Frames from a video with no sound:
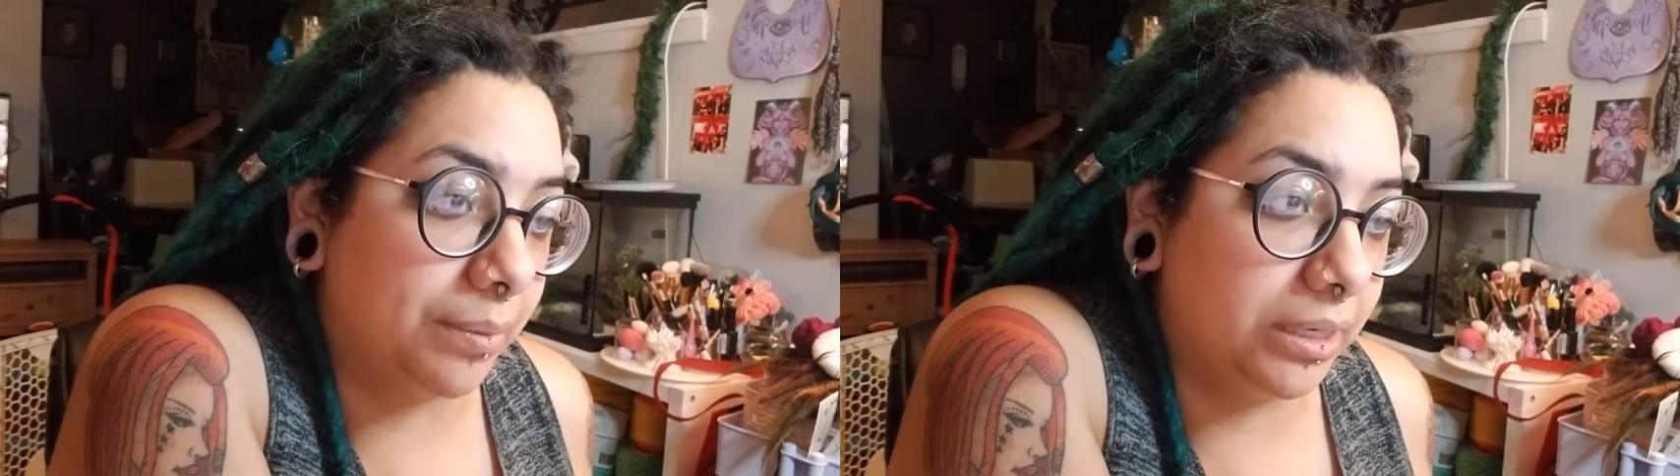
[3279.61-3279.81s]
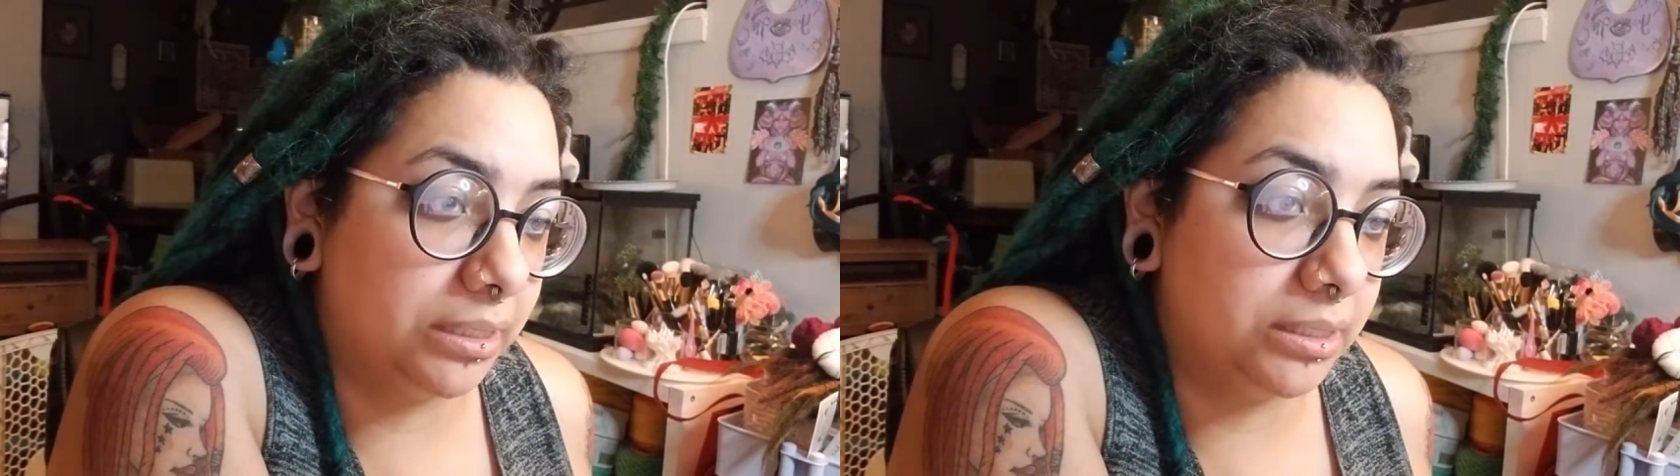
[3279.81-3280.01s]

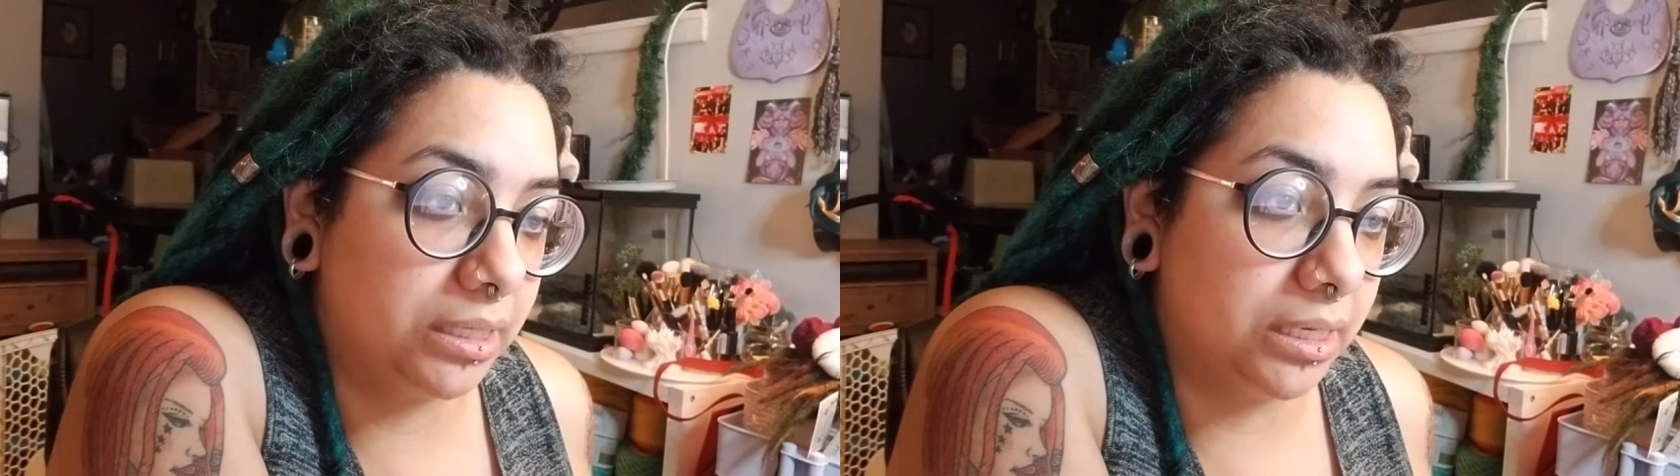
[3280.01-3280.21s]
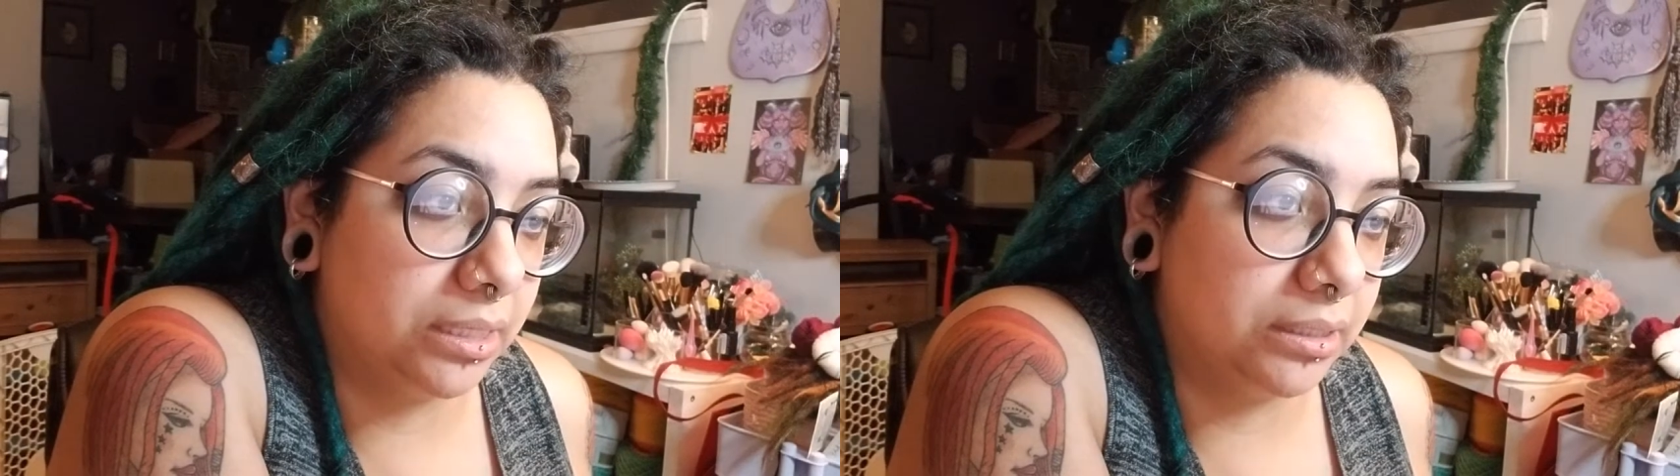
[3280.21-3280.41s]
I need
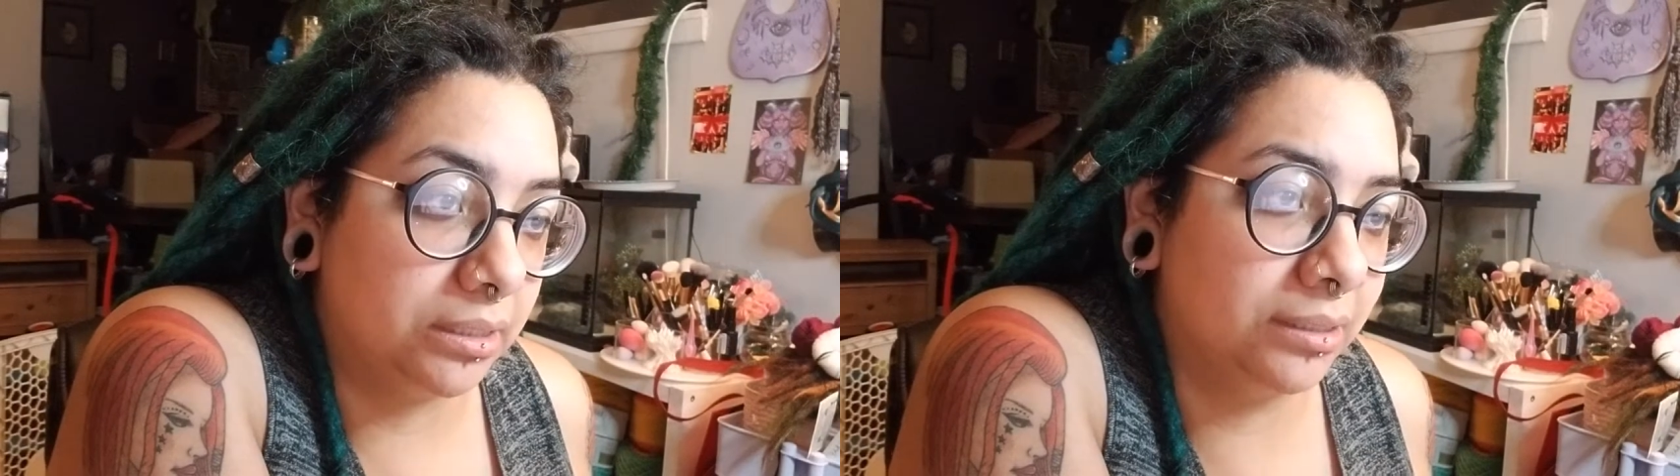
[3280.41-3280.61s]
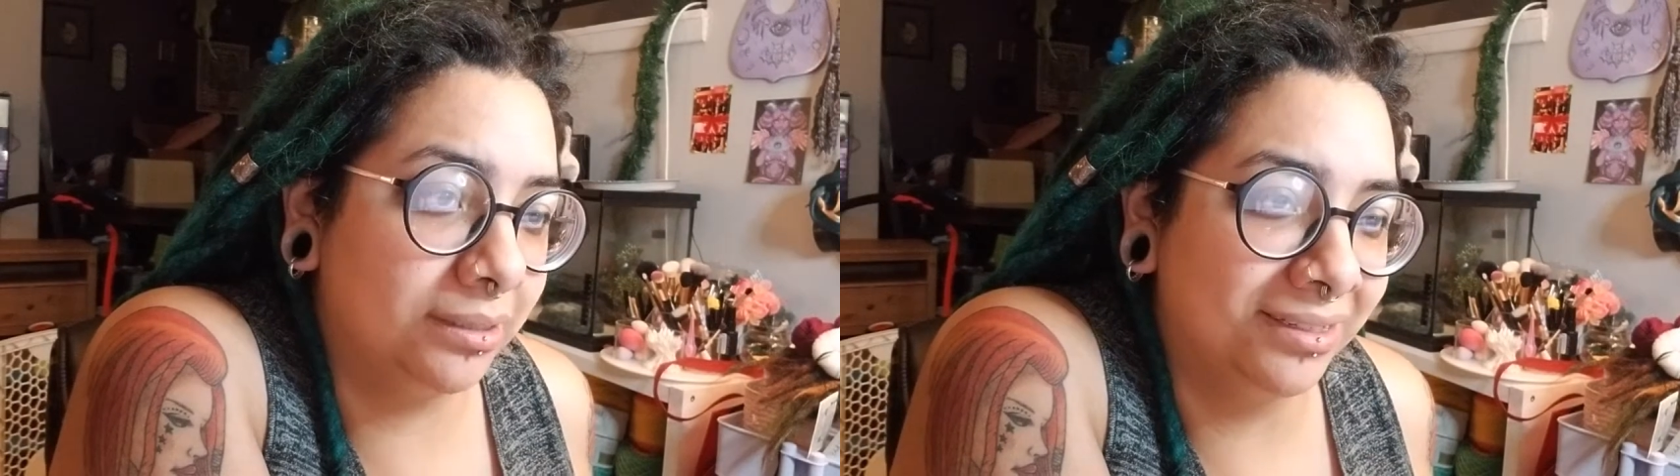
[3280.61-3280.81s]

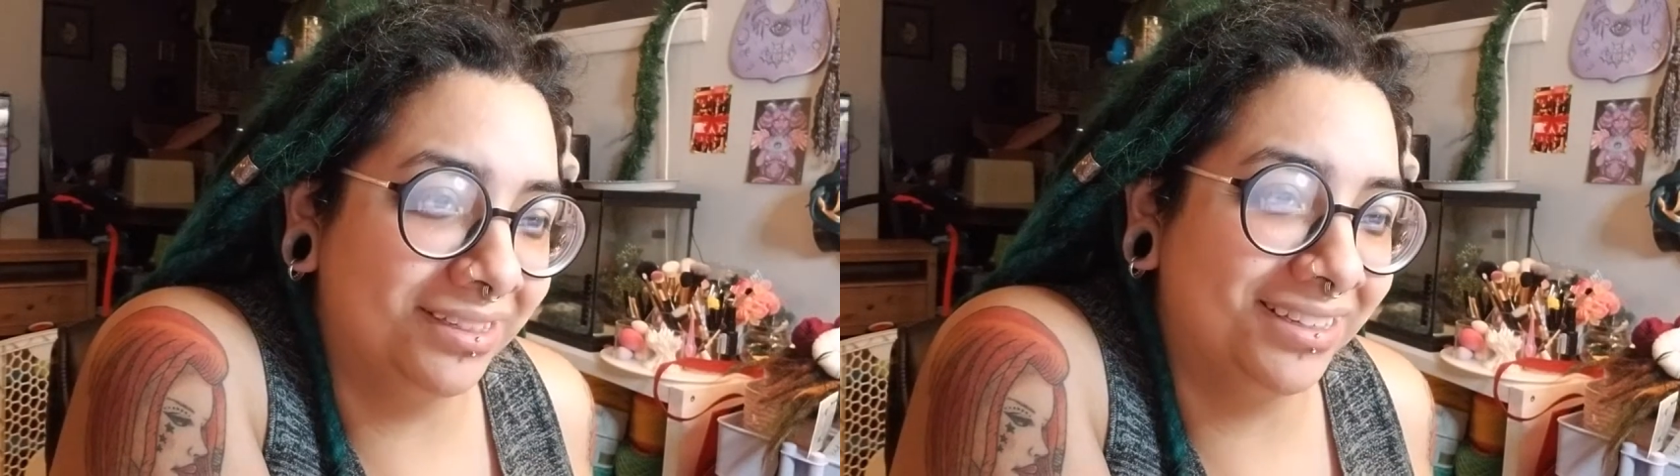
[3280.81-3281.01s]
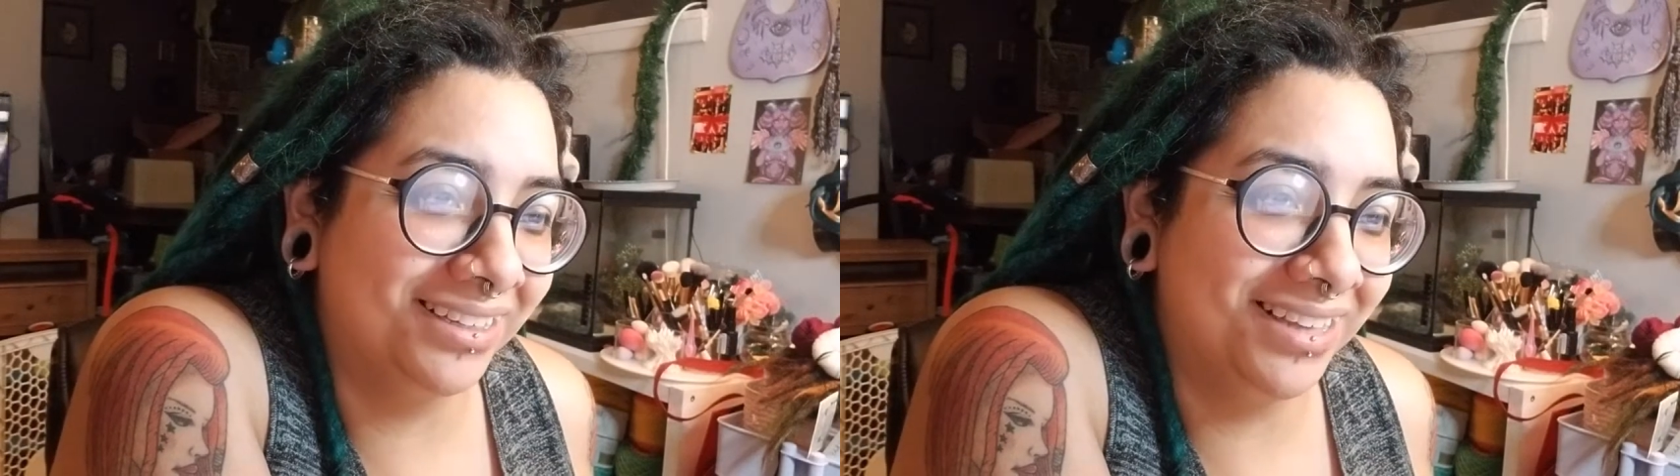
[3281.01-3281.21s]

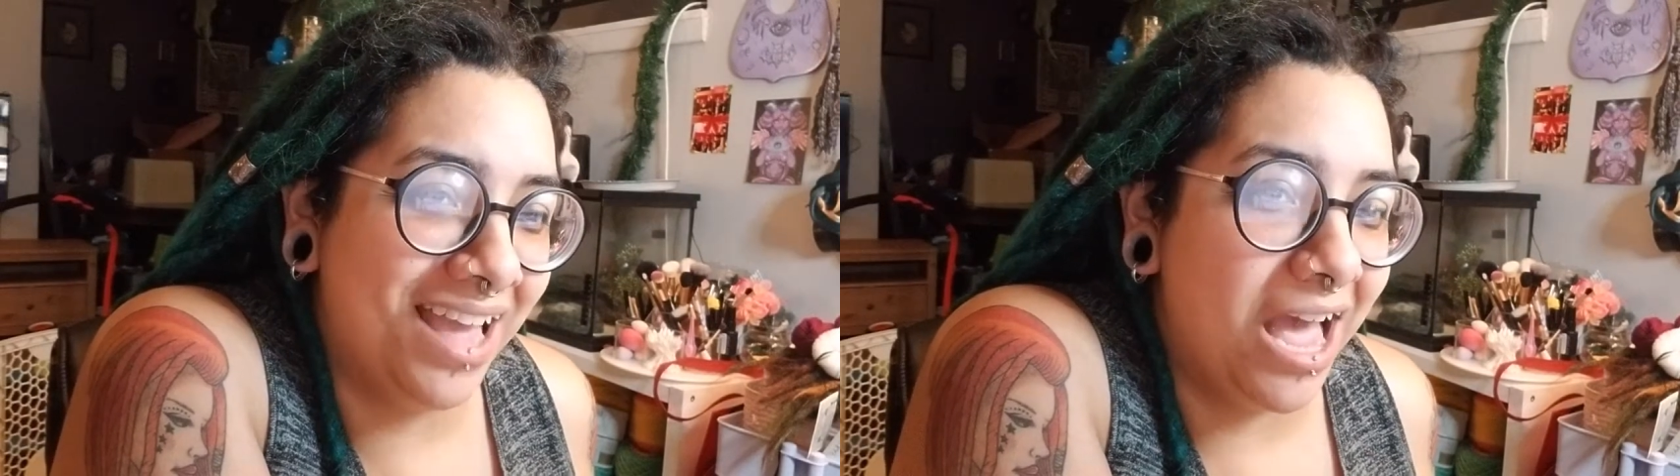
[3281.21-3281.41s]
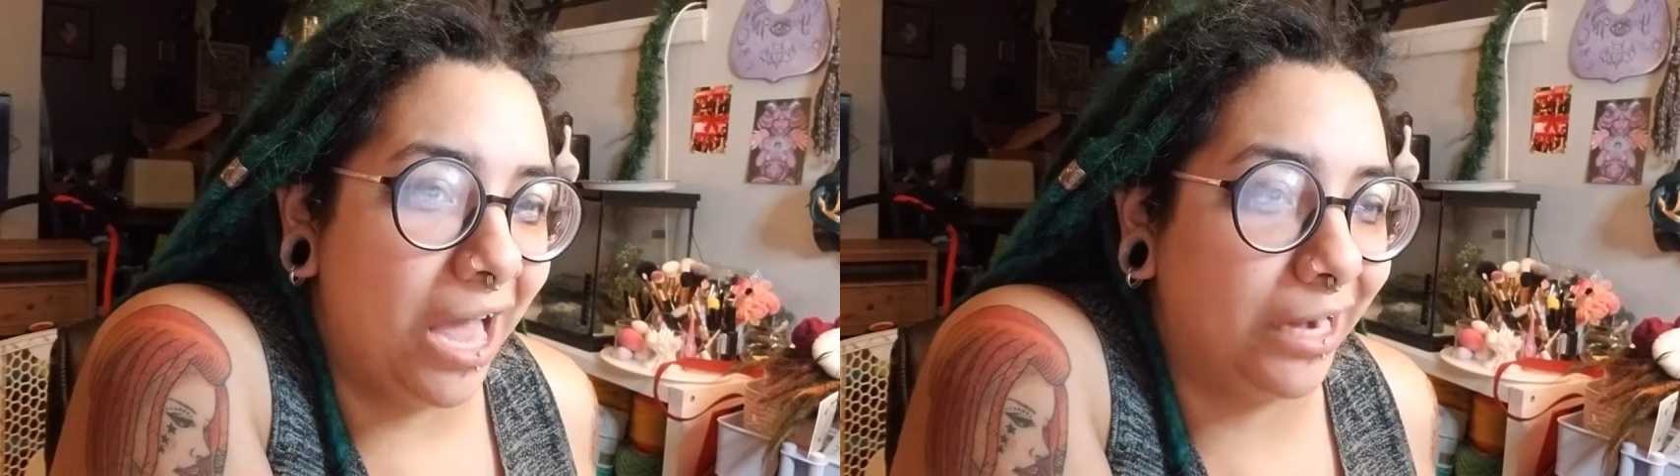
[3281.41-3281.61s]

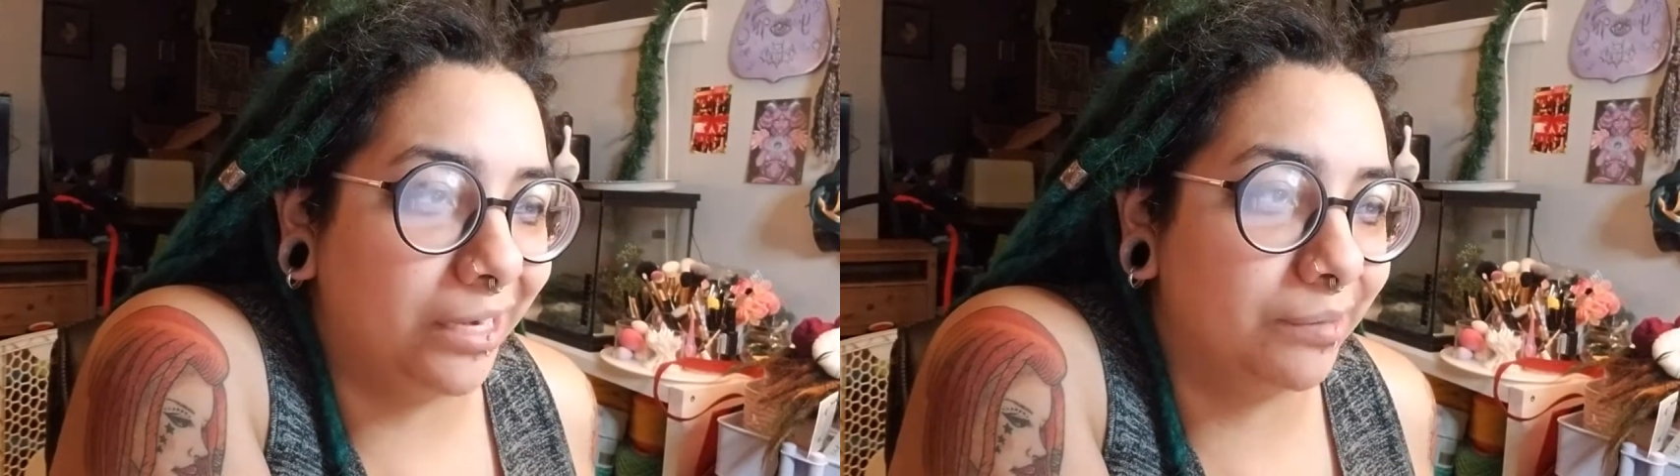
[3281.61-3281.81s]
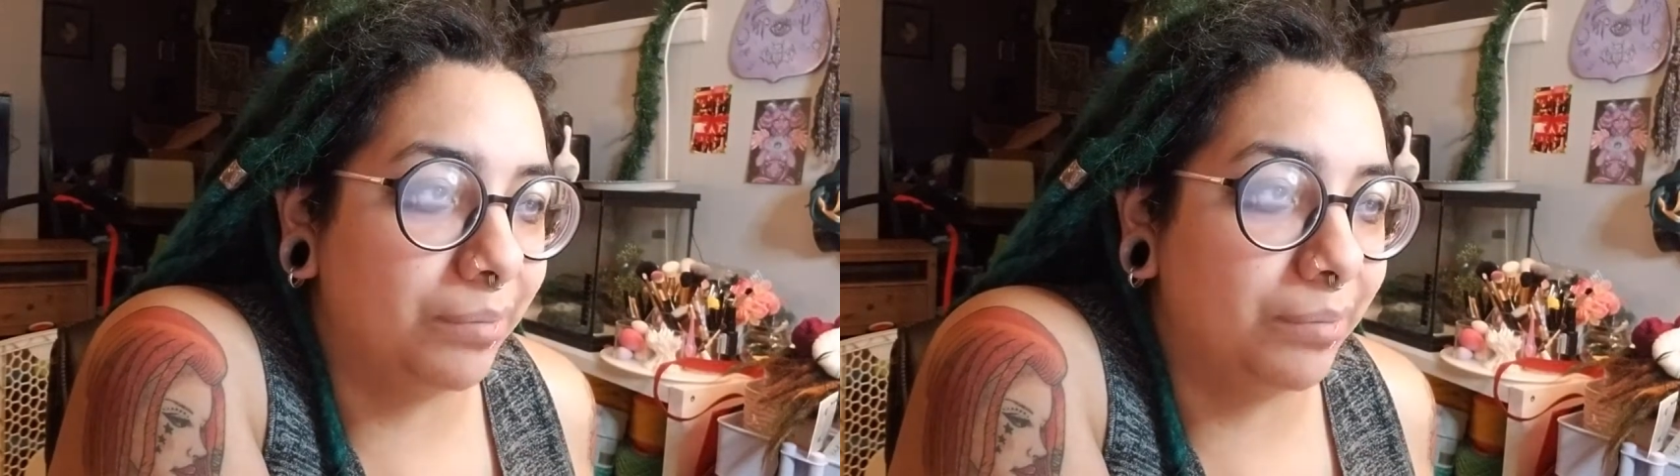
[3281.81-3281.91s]
to